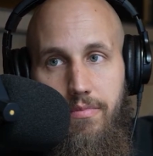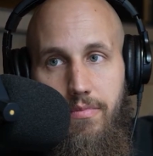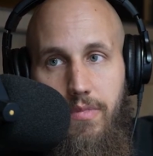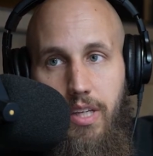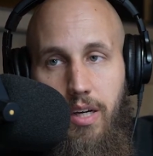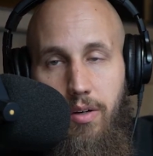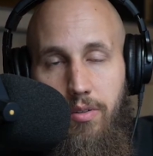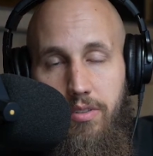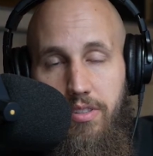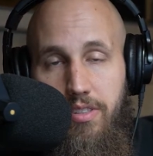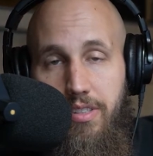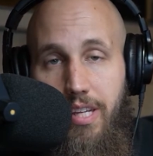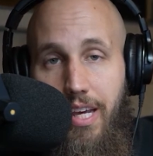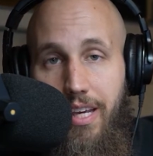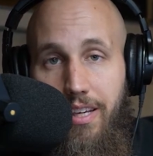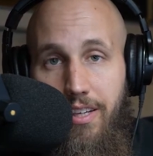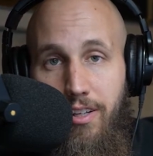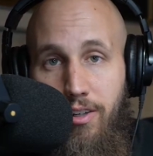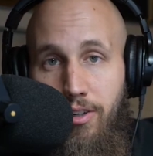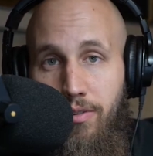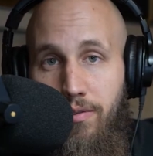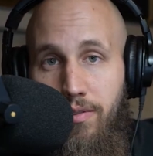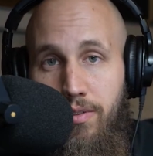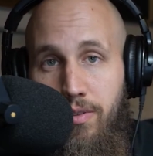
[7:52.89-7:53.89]
how it's
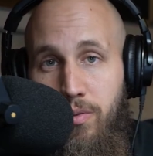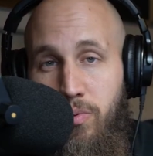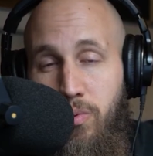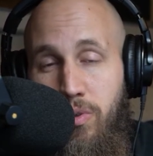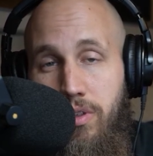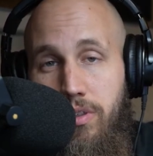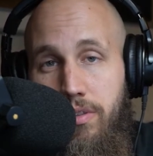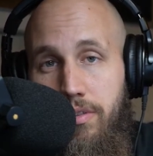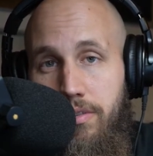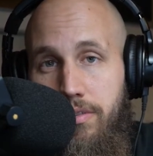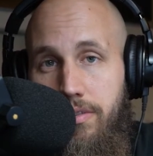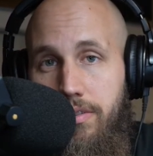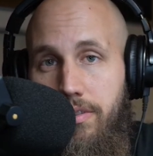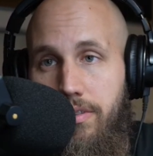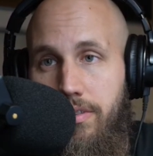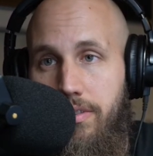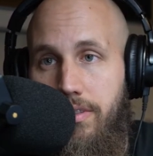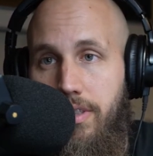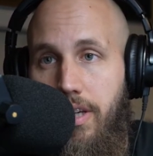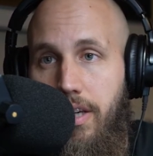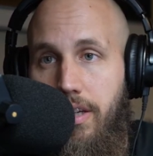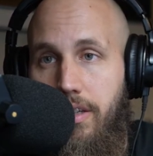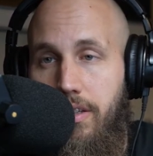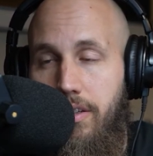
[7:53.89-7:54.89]
taken over the world and
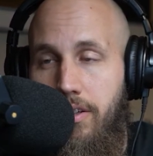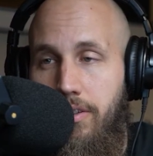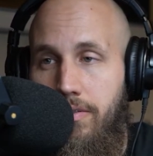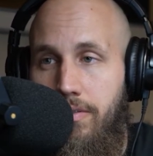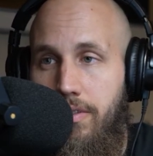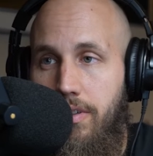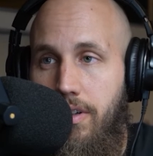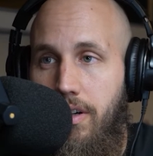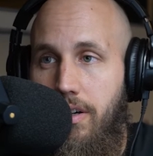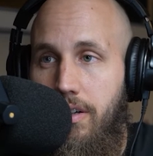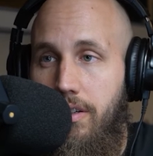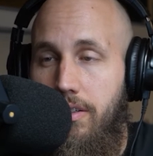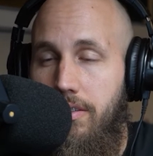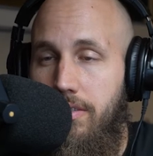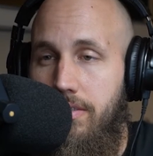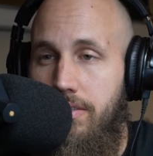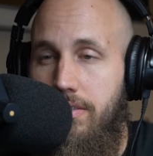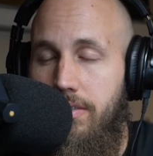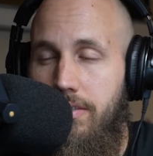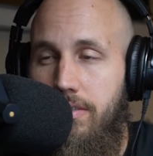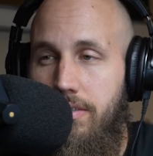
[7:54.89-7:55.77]
taken over our...